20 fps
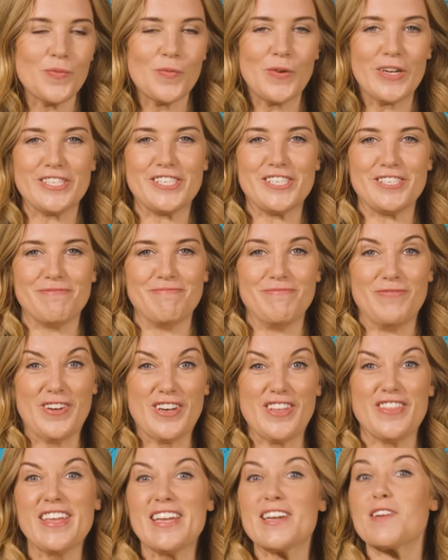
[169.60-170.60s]
which, when
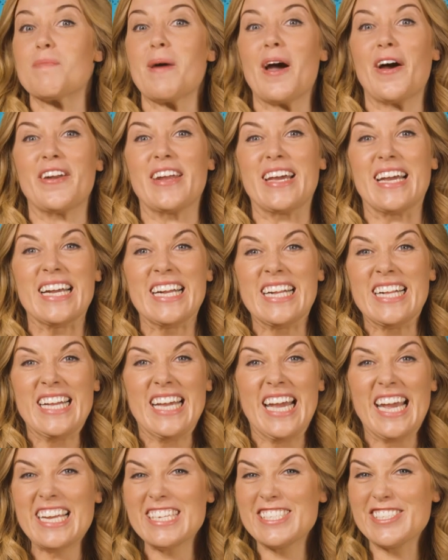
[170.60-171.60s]
you think about it,
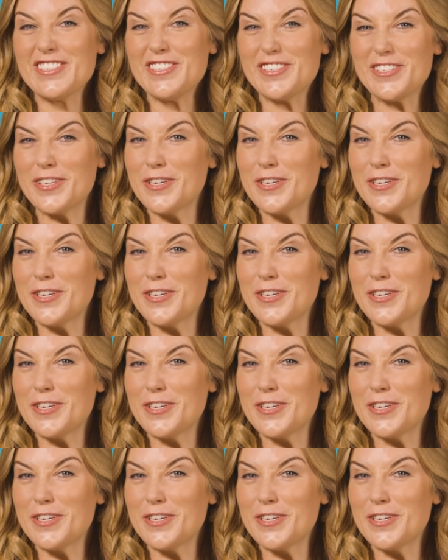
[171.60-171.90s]
isn't